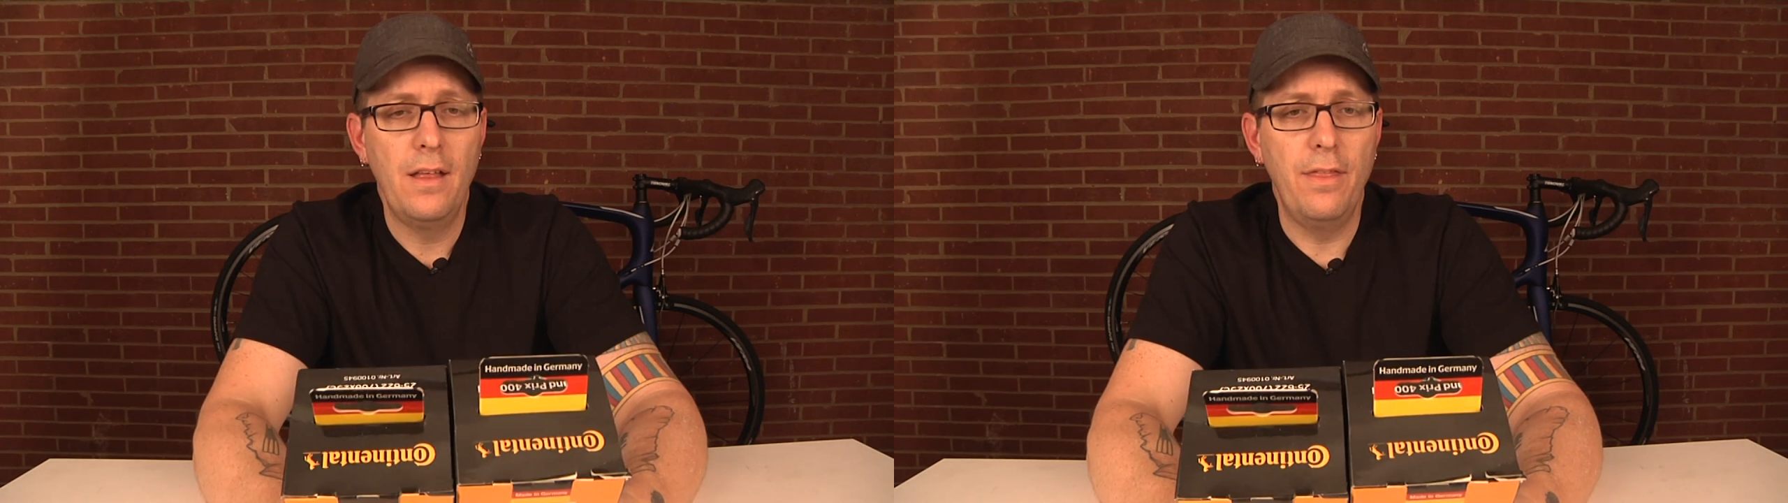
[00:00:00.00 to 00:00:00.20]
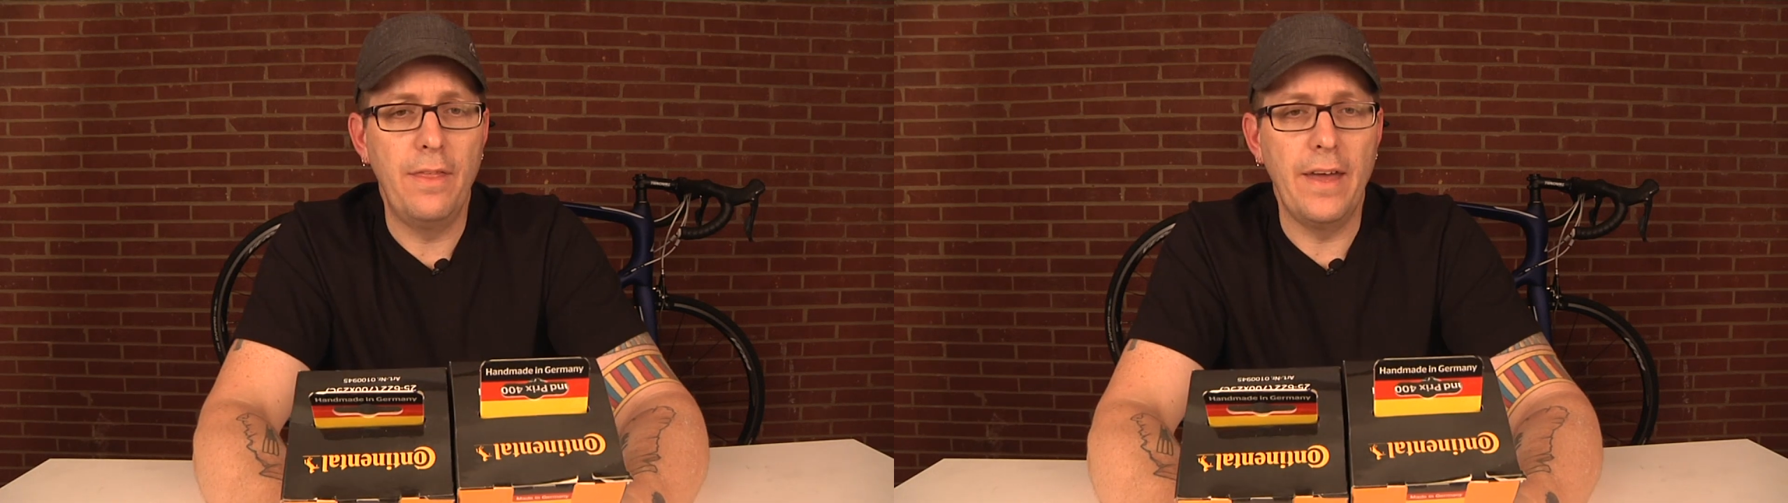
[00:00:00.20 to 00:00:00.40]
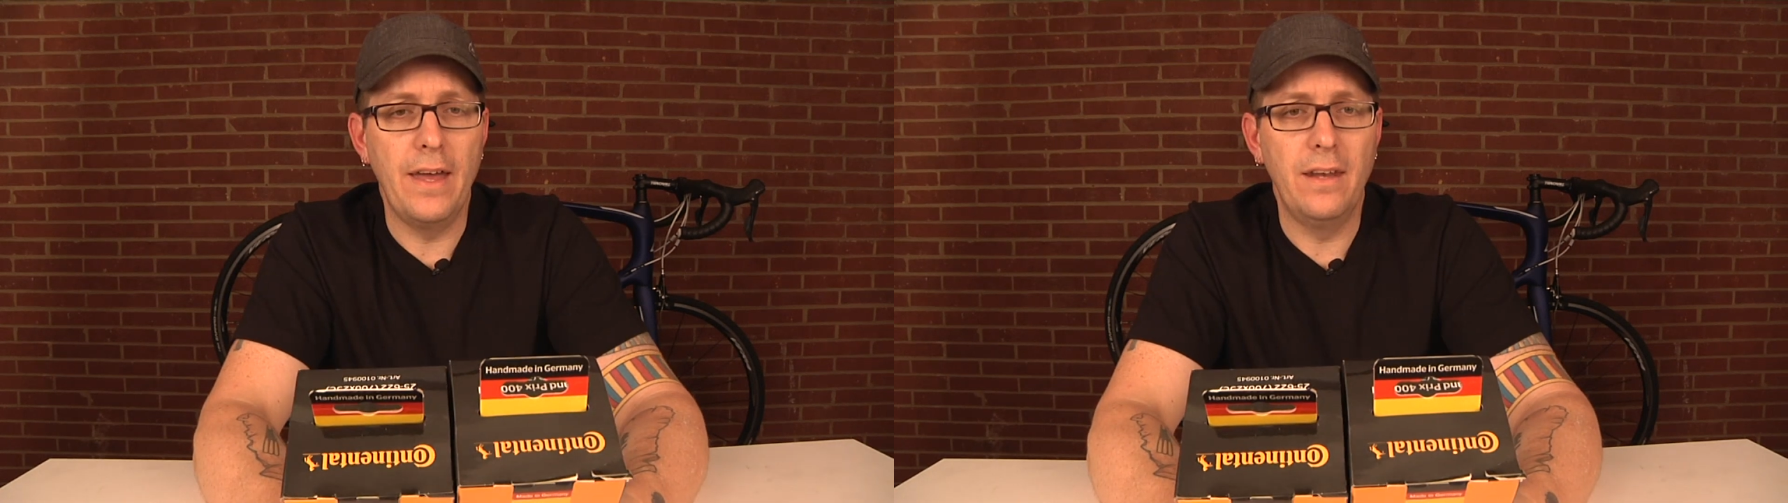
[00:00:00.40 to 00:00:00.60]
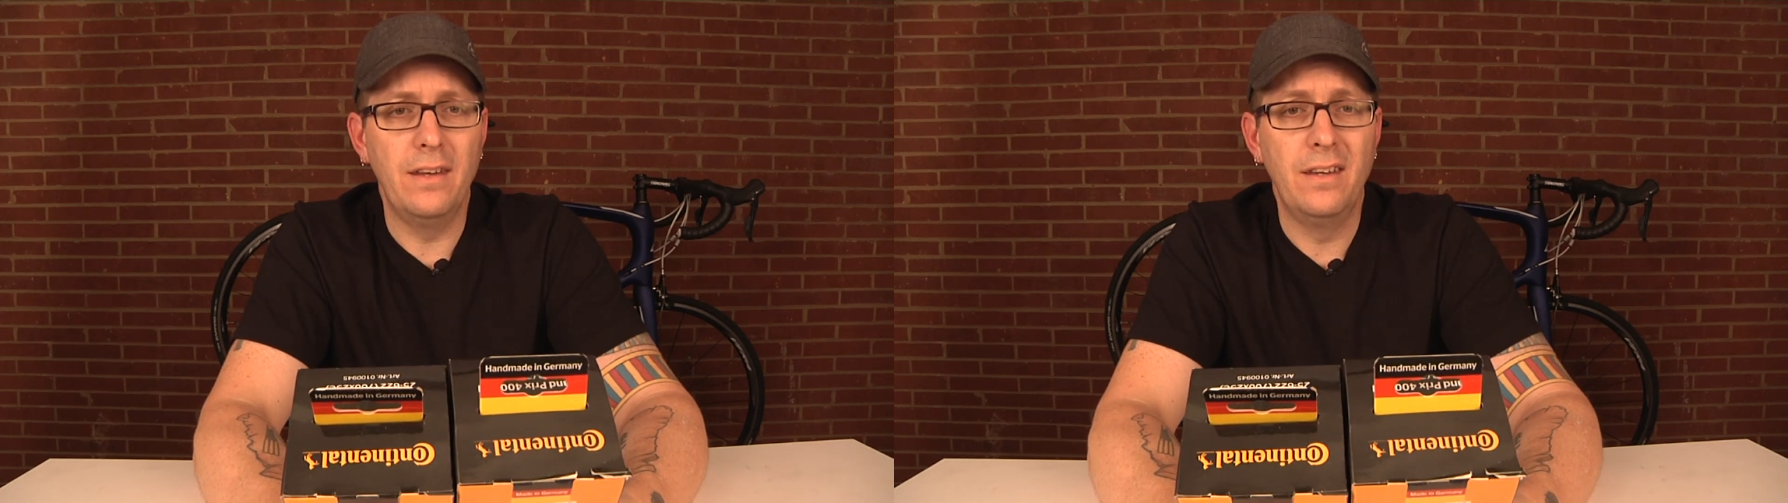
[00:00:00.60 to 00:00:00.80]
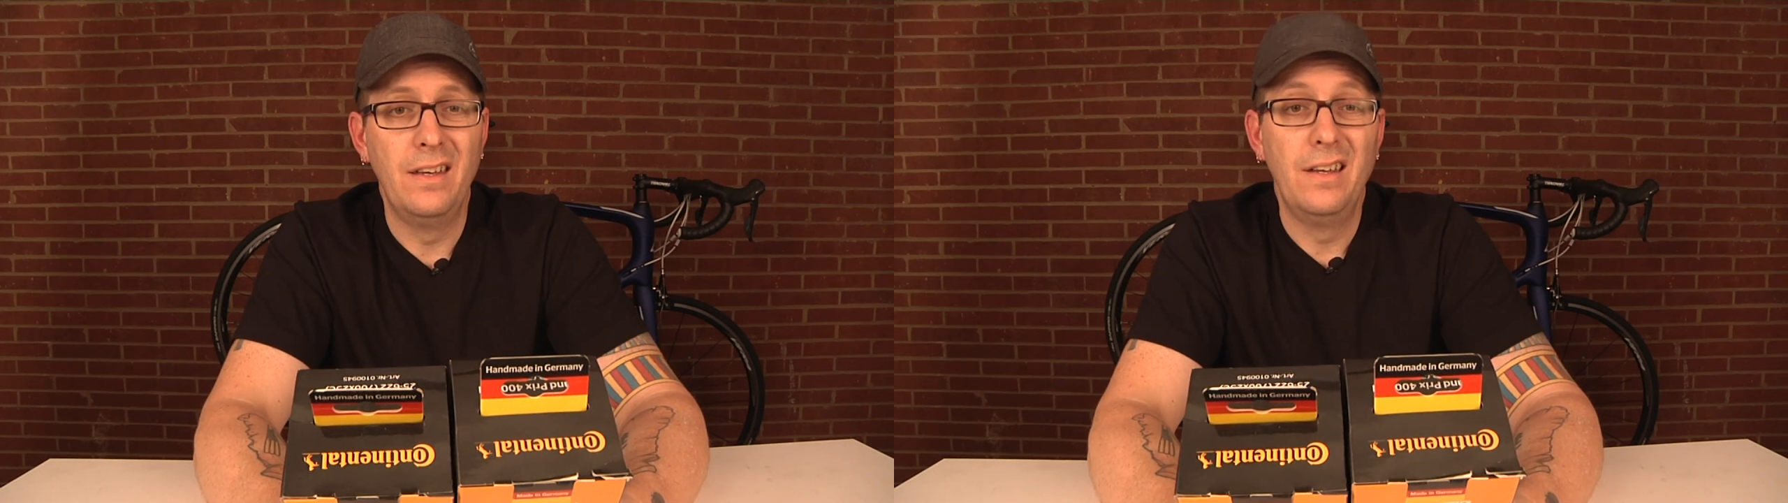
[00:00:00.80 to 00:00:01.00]

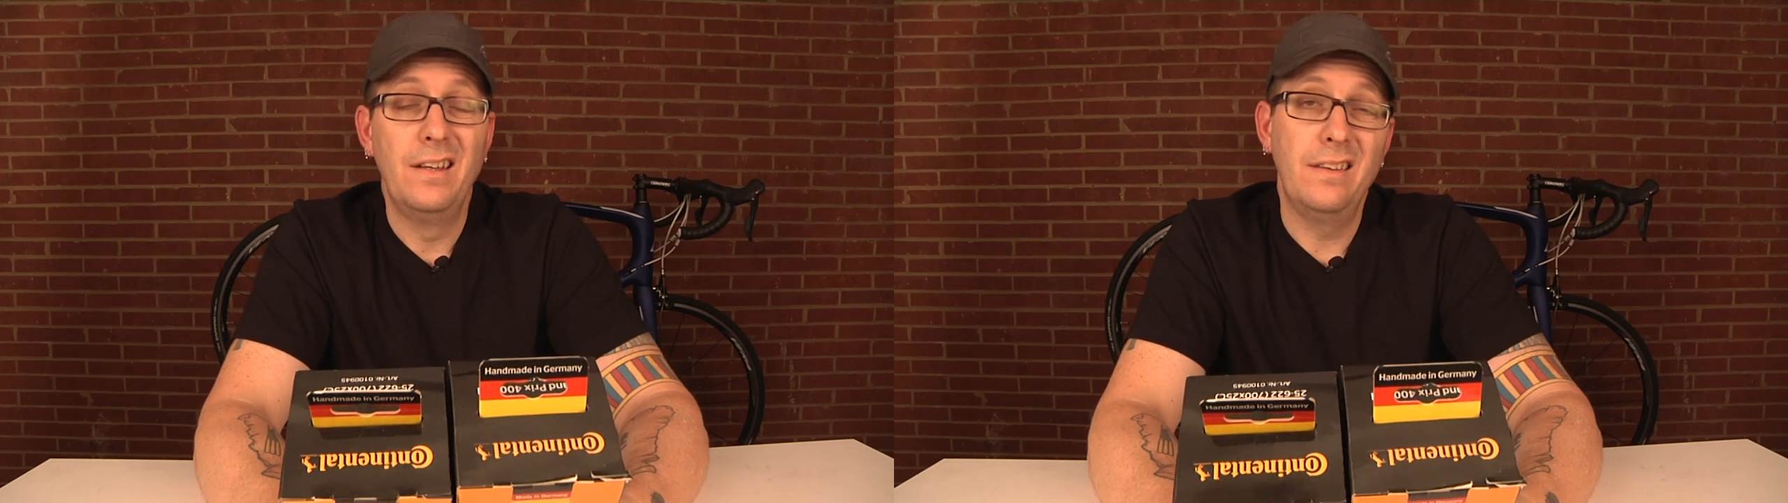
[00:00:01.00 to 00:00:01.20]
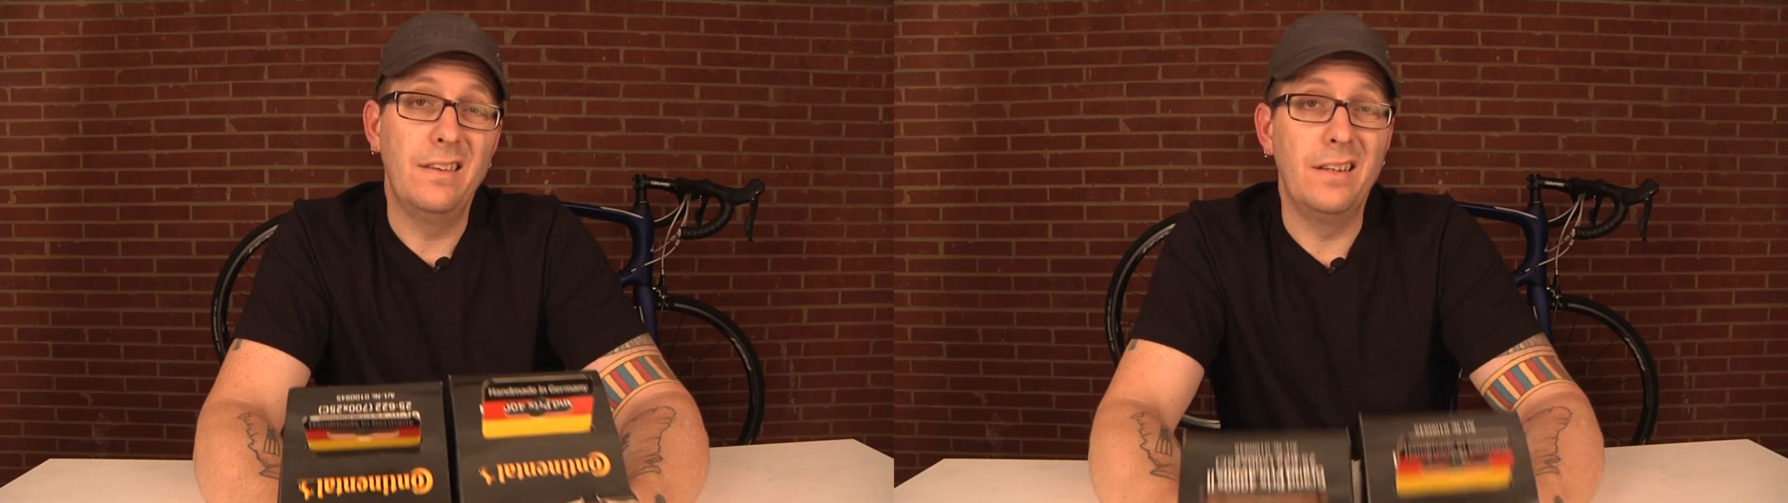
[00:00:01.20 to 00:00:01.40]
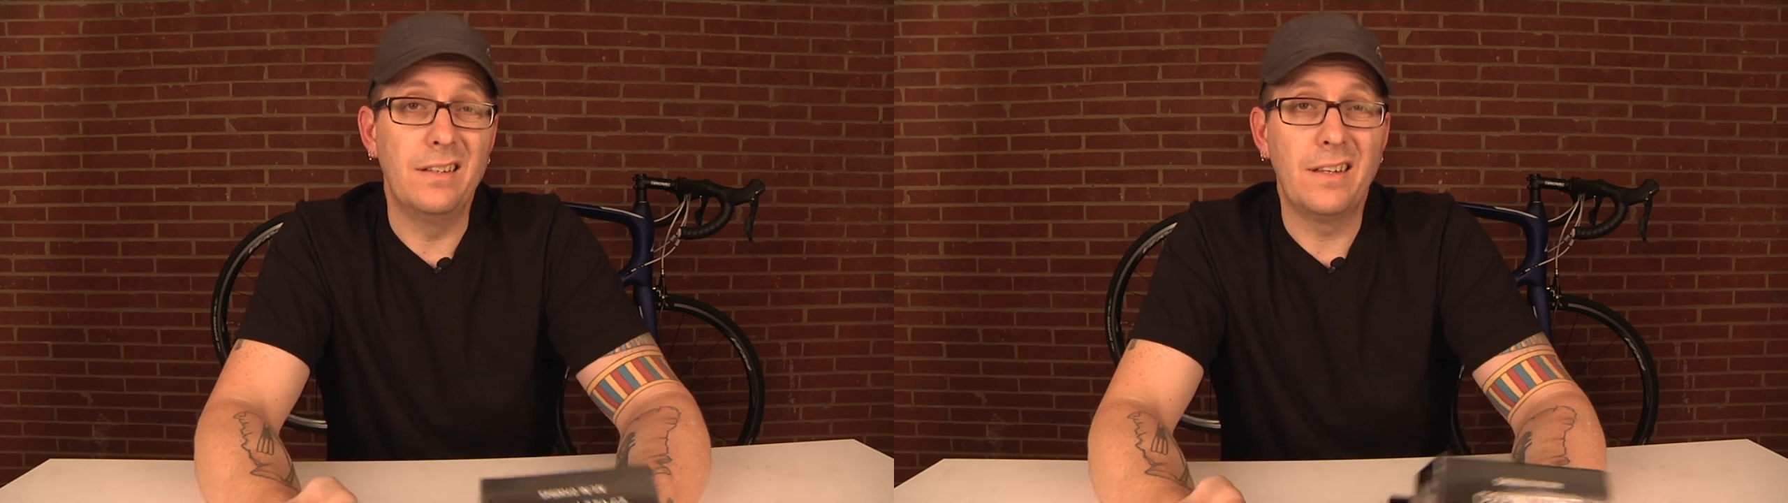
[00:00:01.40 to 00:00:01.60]
than the